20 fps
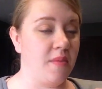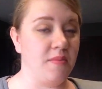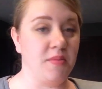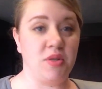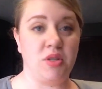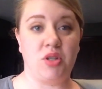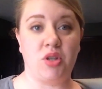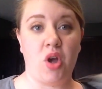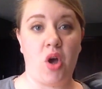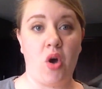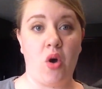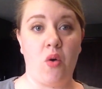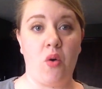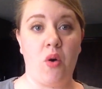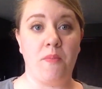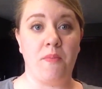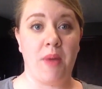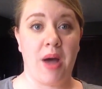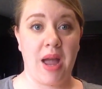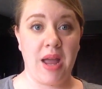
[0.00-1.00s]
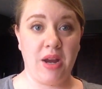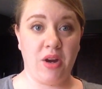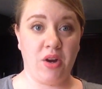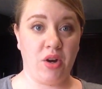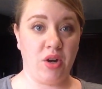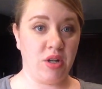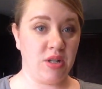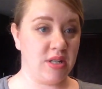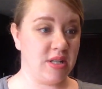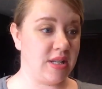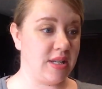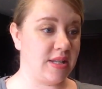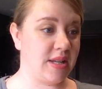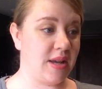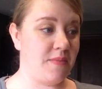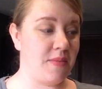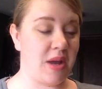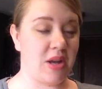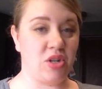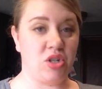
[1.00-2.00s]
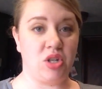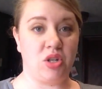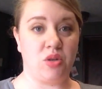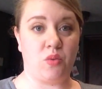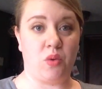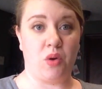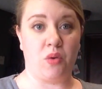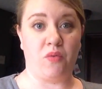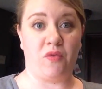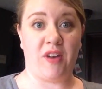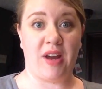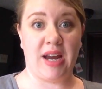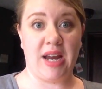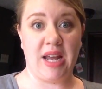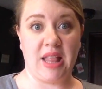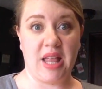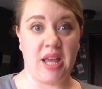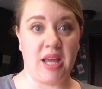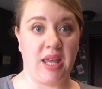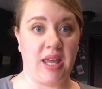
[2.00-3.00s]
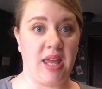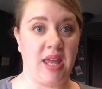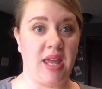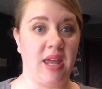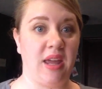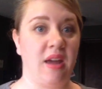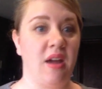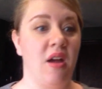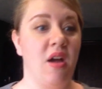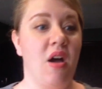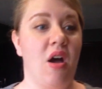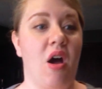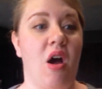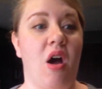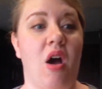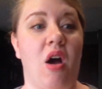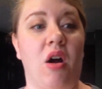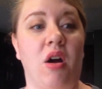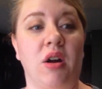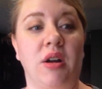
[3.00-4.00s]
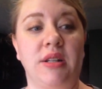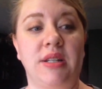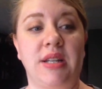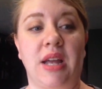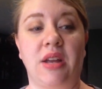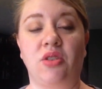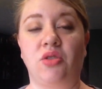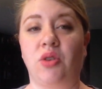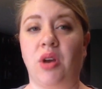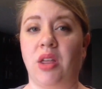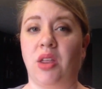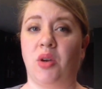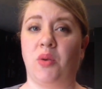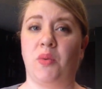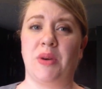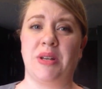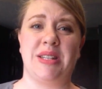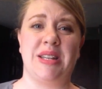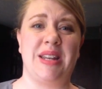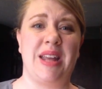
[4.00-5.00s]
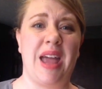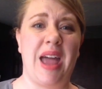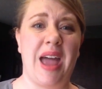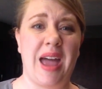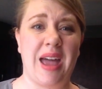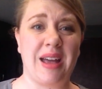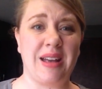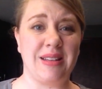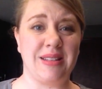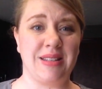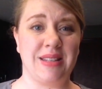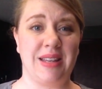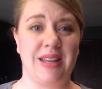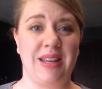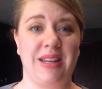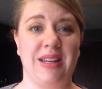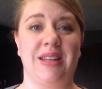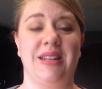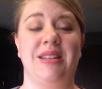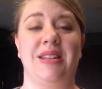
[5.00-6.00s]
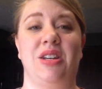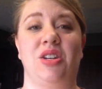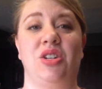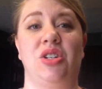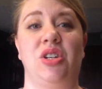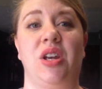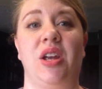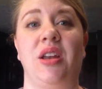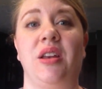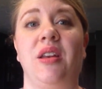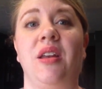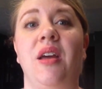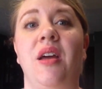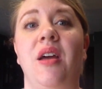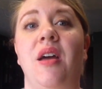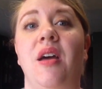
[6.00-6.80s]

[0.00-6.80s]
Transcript: So my curtains, as I mentioned, we were very lucky. Our tent trailer was in excellent condition.